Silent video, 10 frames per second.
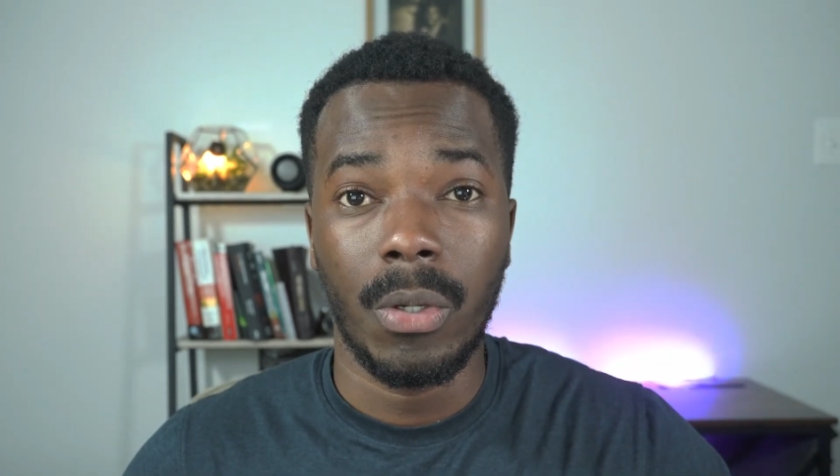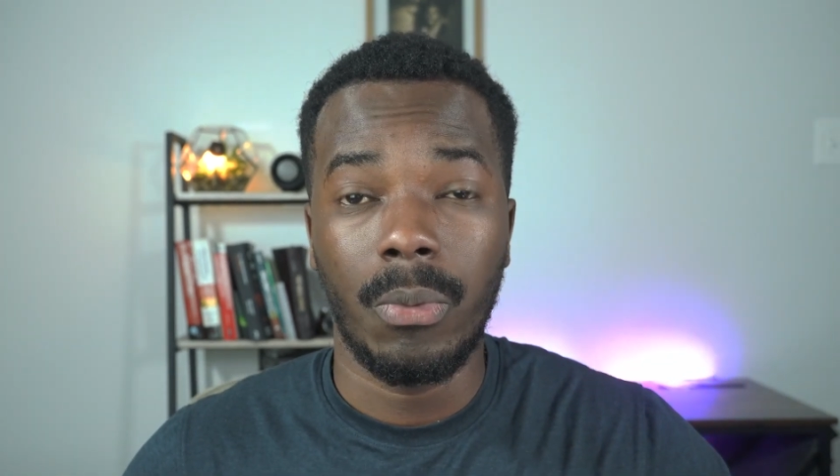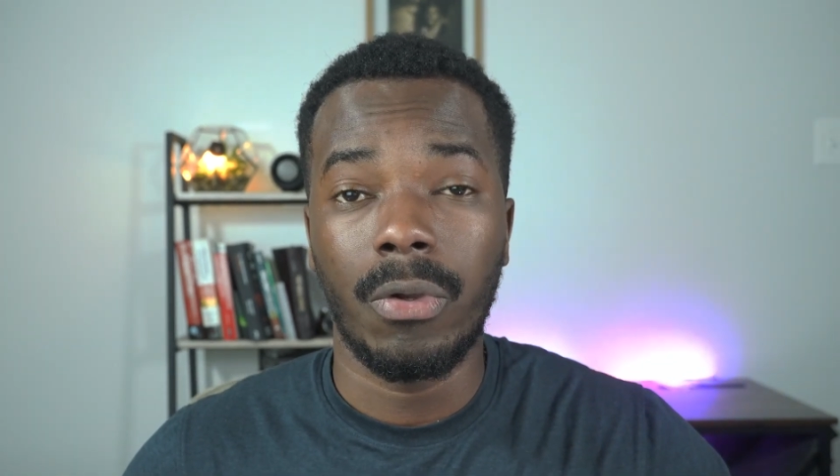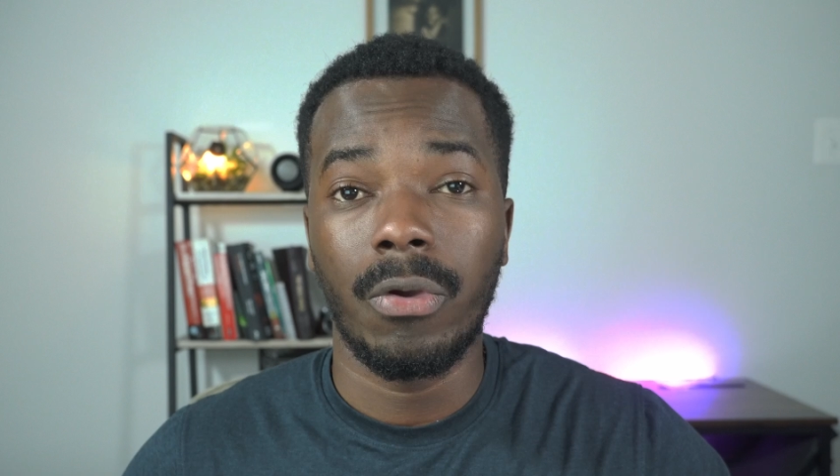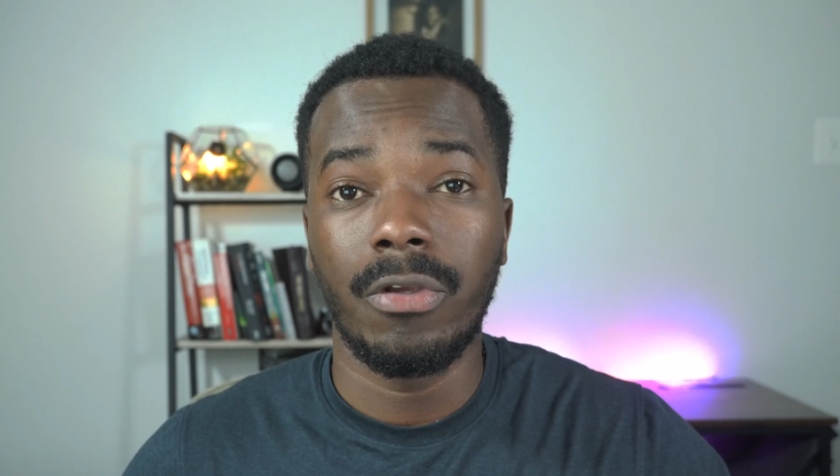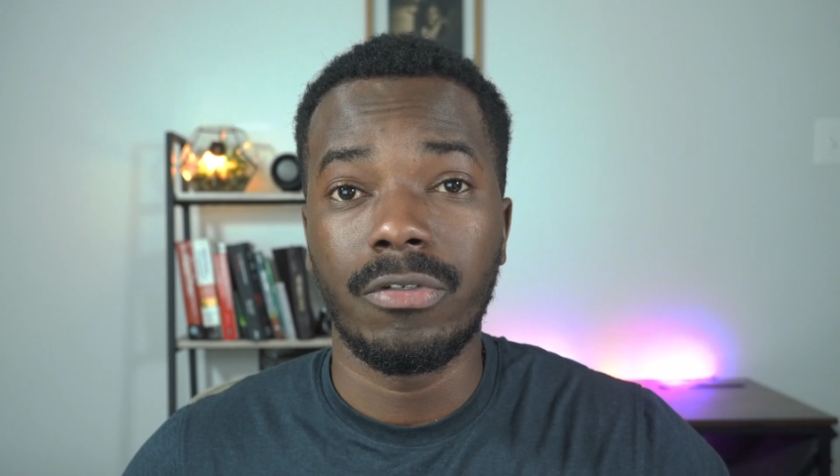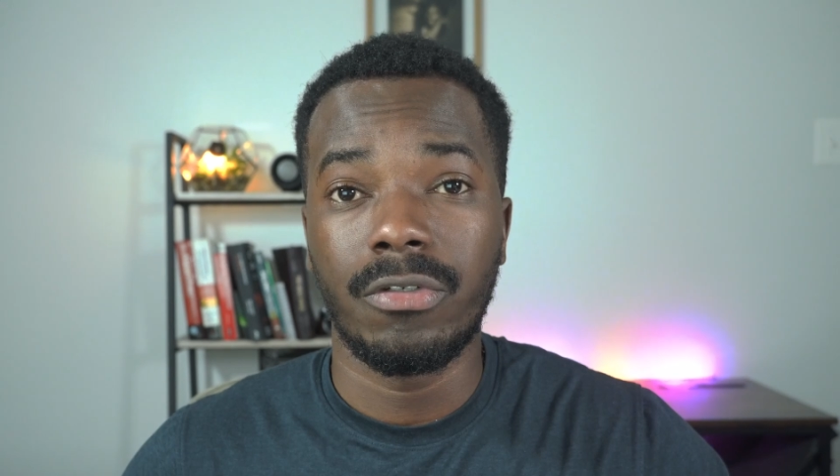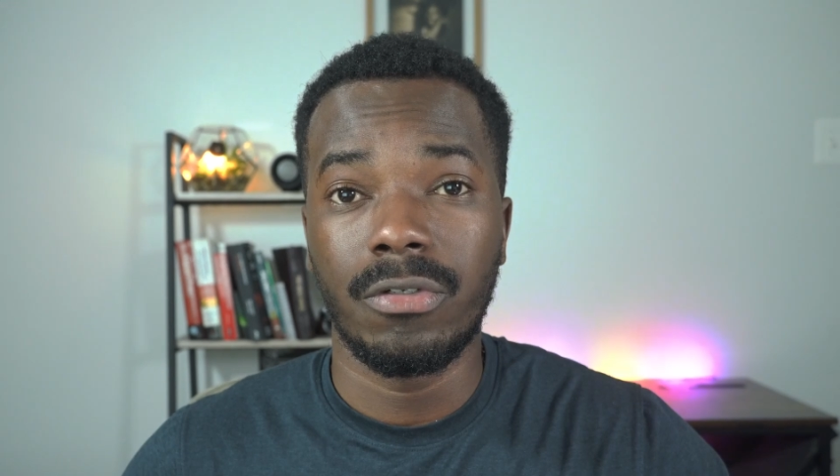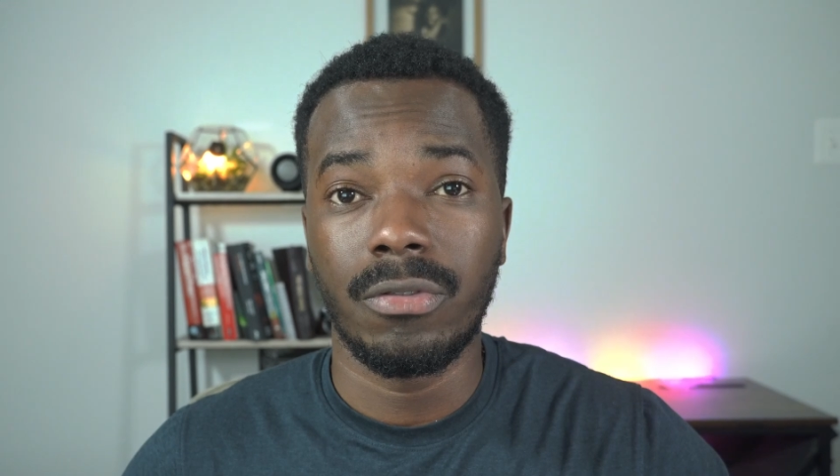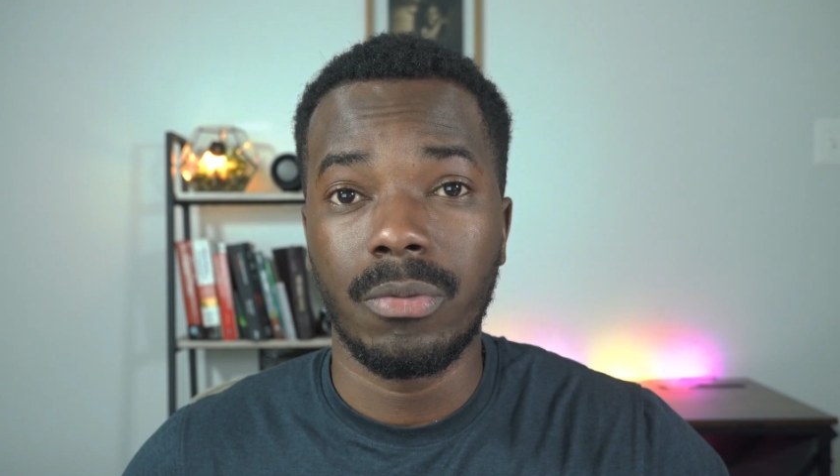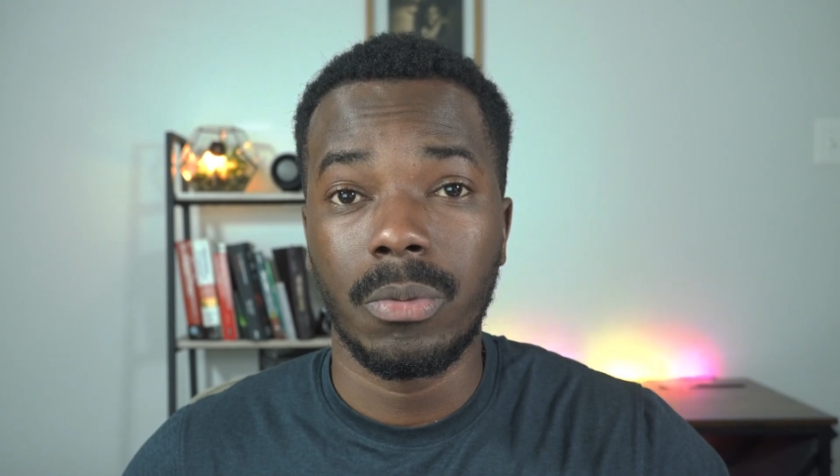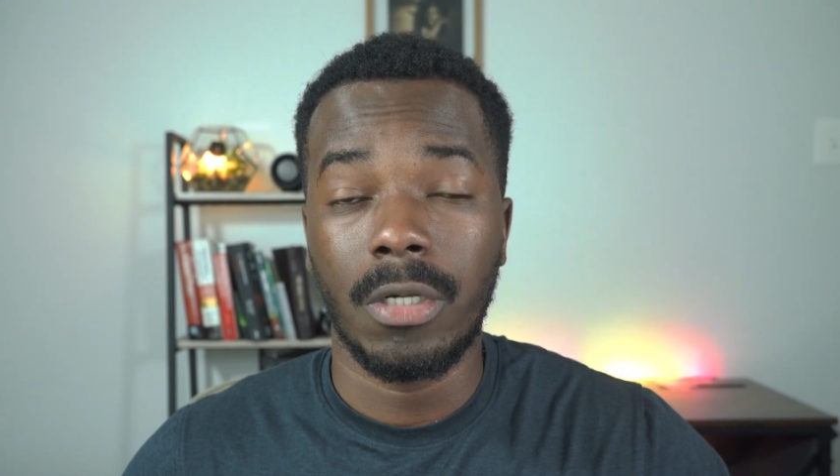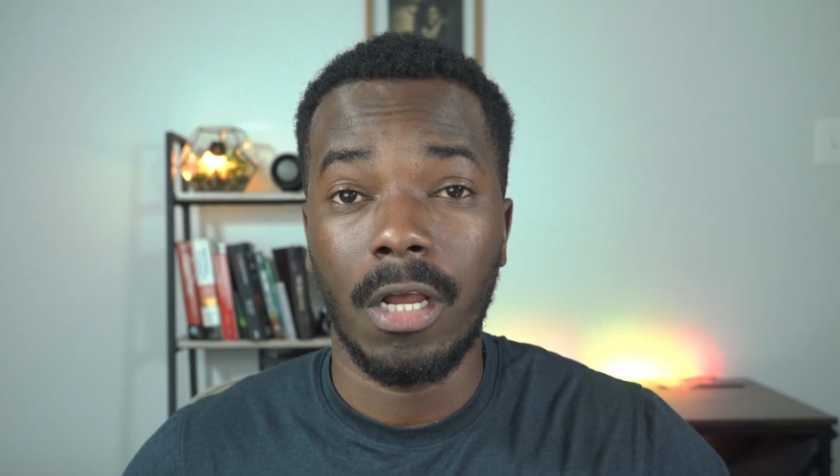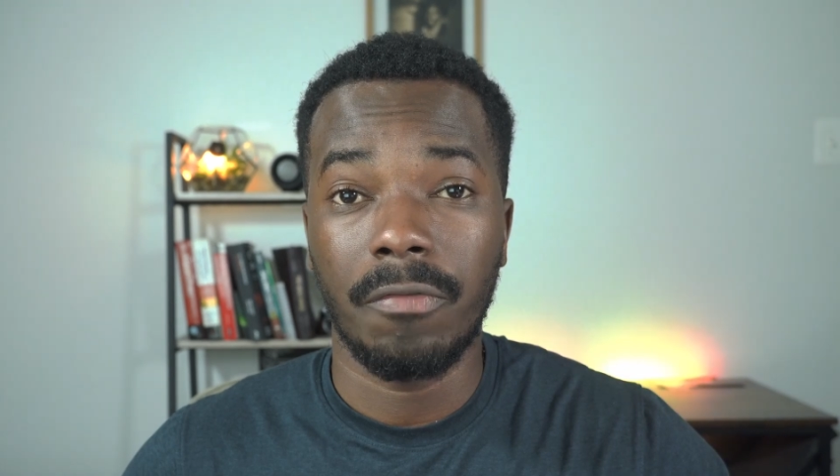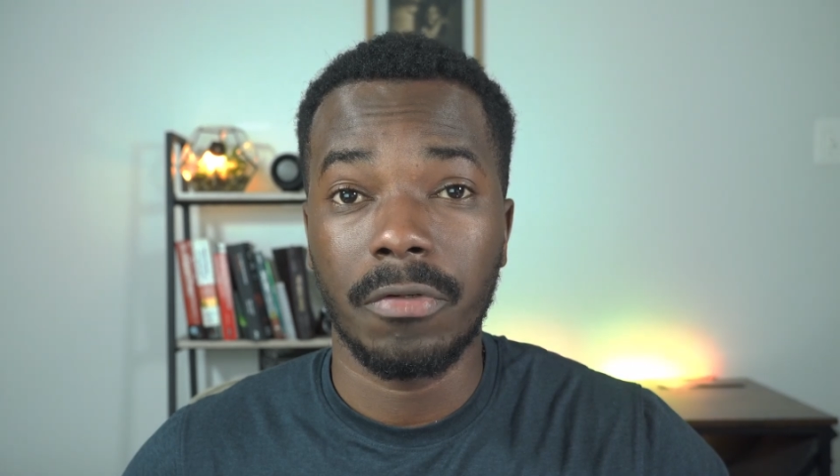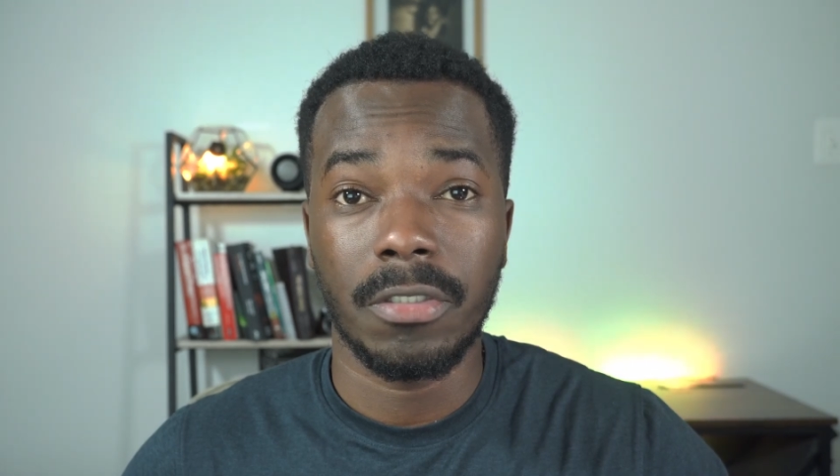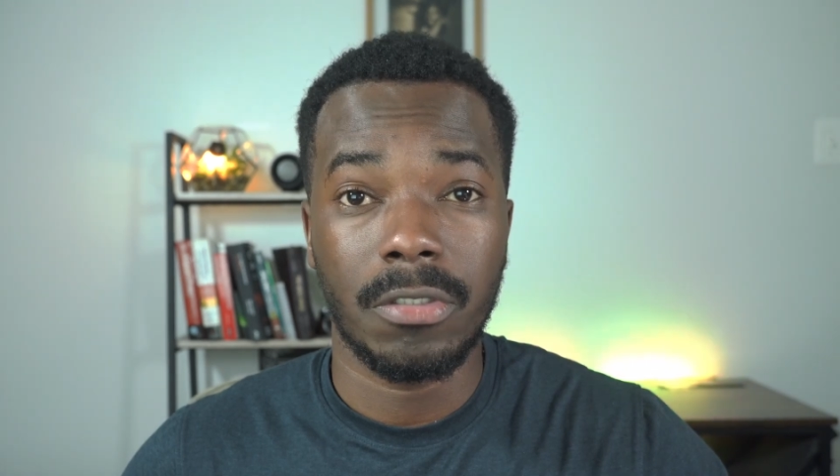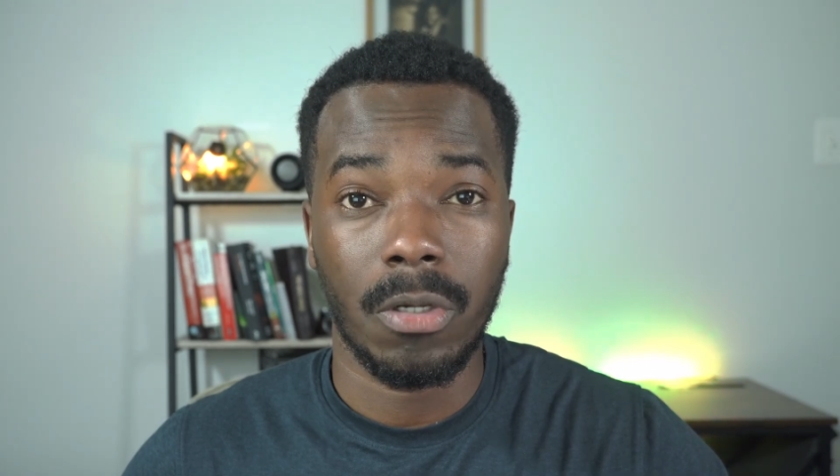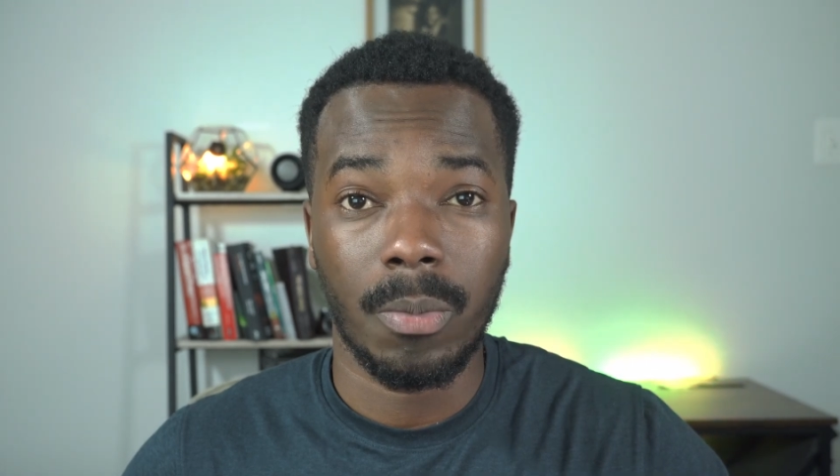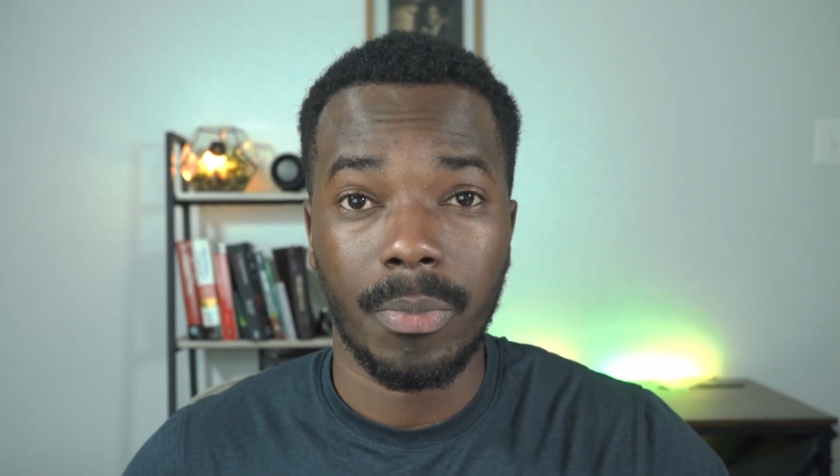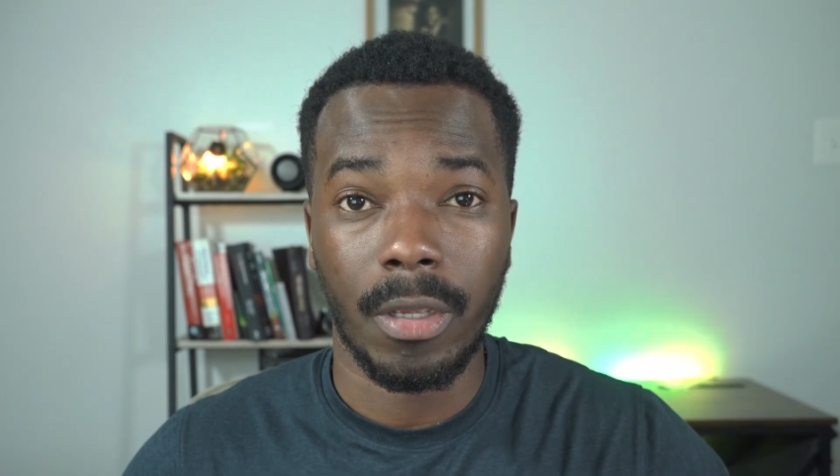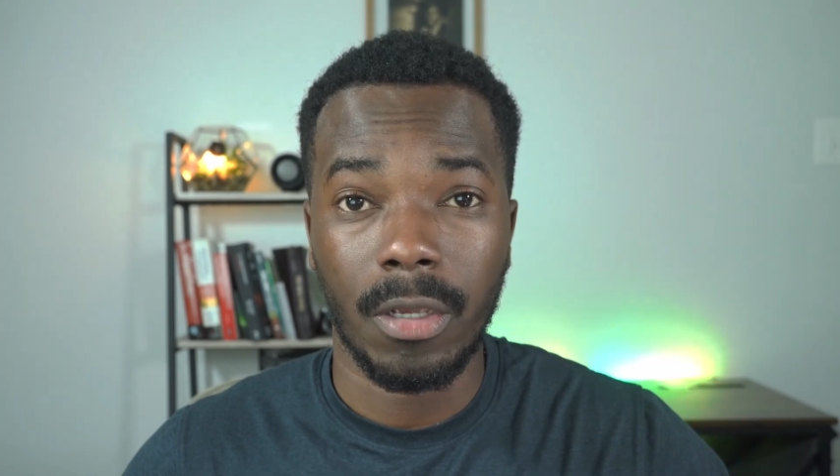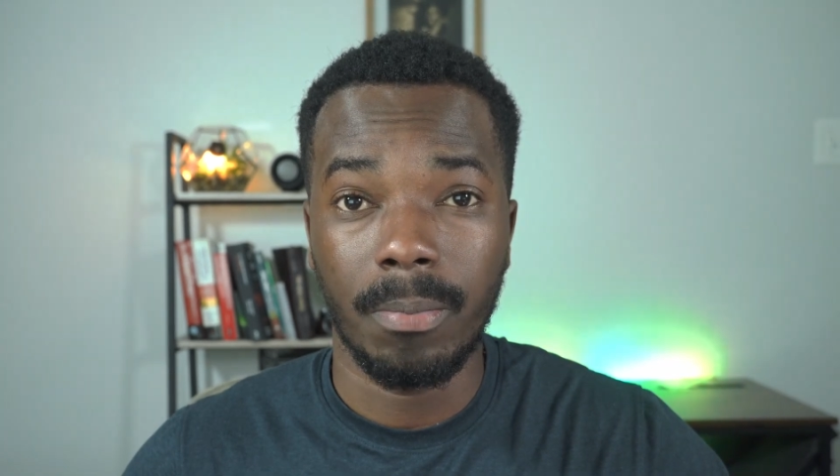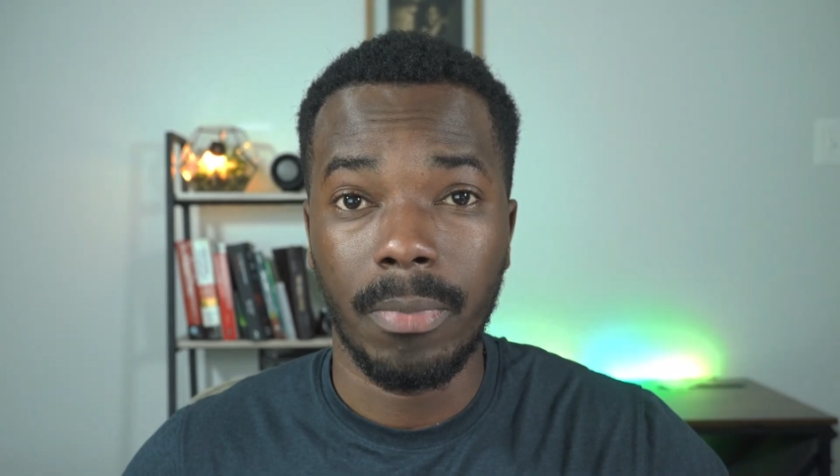We're going to cover this topic